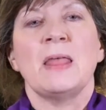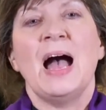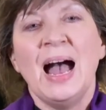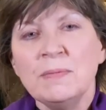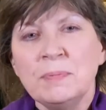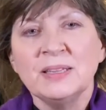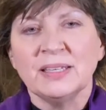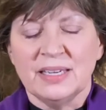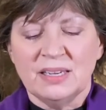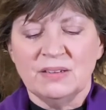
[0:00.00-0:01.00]
I
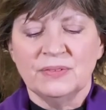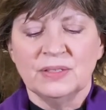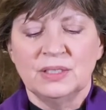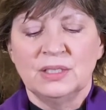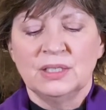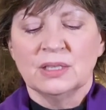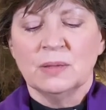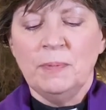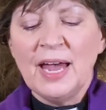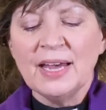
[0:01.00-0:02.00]
believe
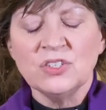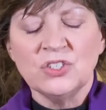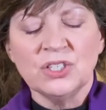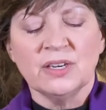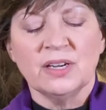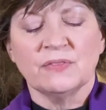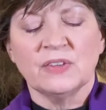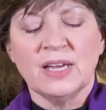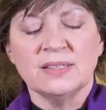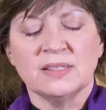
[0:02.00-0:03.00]
the past year
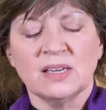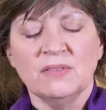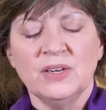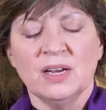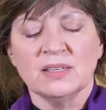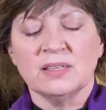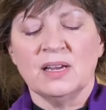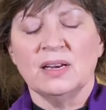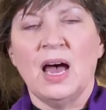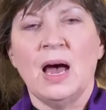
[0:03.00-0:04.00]
has given us
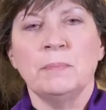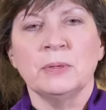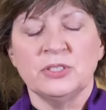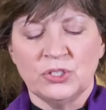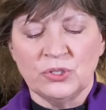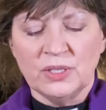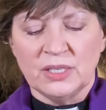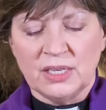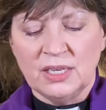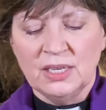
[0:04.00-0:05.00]
an
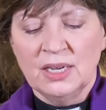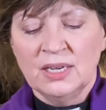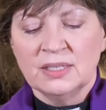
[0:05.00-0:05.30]
opportunity